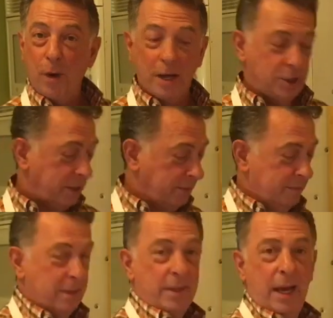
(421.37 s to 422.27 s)
watching.
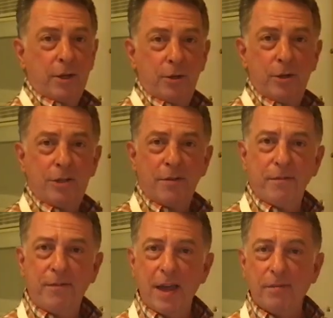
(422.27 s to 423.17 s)
Do yourself
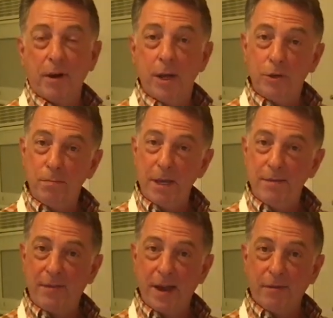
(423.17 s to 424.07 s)
a favor, and do me
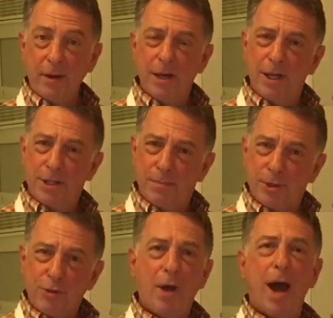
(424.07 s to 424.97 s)
a favor.
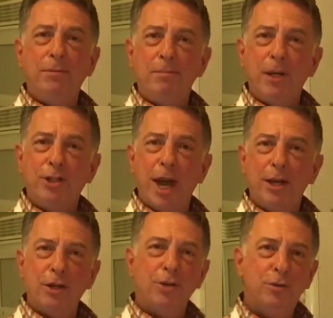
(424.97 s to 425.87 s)
Subscribe to my
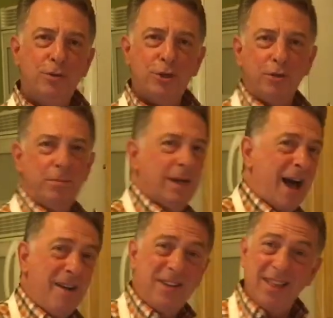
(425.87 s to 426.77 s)
channel on YouTube.
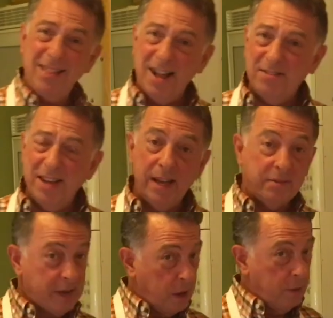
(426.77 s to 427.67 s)
I've got lots of
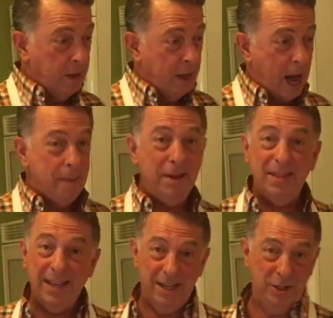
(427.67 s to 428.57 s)
hints. Now, I'm in
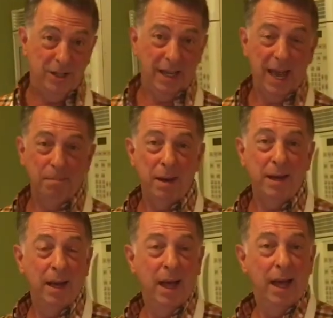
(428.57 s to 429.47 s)
the kitchen again, but